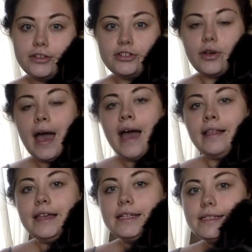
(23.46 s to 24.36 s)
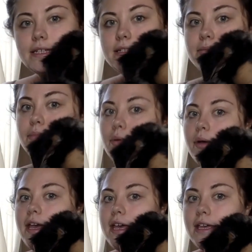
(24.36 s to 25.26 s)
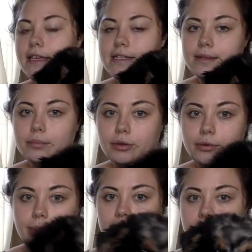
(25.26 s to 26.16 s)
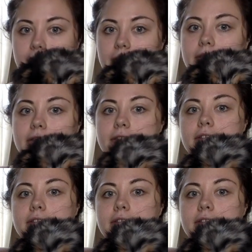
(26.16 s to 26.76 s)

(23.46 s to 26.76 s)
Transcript: So Atlas is a boy. He's a blue Merrill.